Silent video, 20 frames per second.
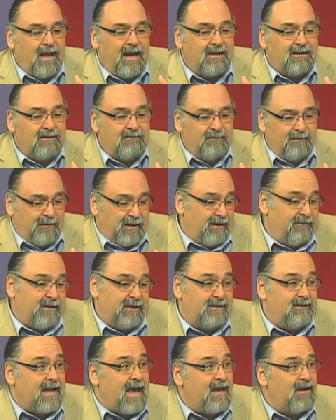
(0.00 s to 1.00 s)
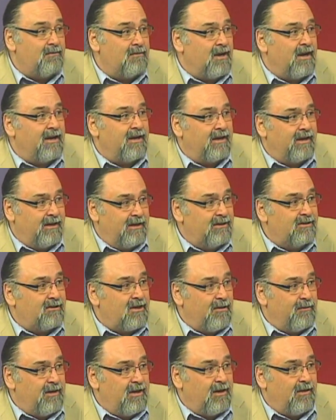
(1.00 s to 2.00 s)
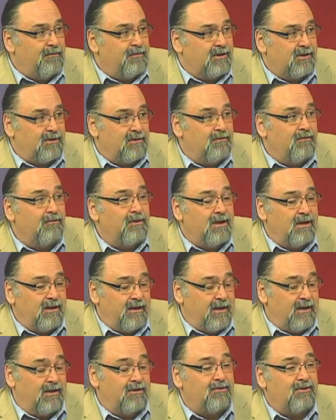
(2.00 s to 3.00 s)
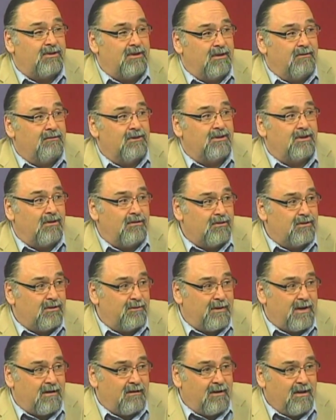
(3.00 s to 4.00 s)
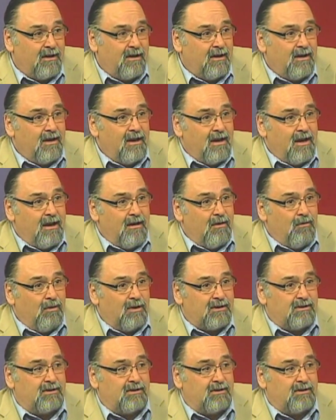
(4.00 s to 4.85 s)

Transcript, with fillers: and in effect data mining. And he's coming up with some really interesting results about what